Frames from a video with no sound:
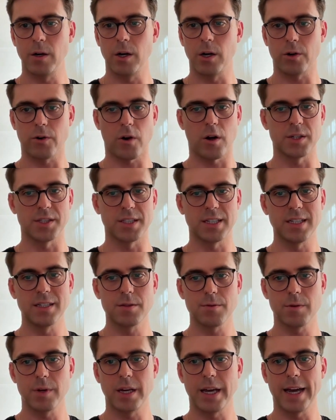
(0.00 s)
across these
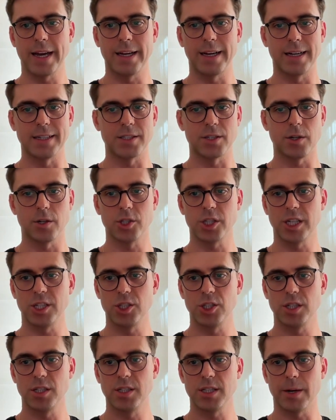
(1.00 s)
3 AI search
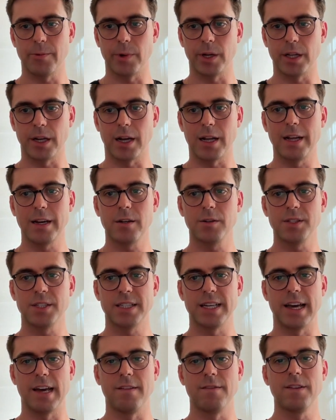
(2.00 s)
engines, and we're going to click on
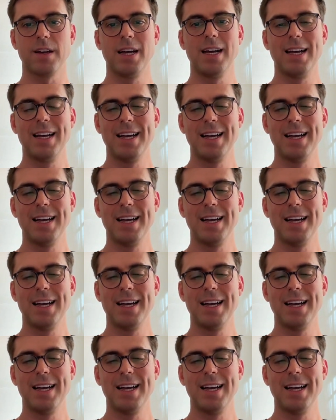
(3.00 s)
save.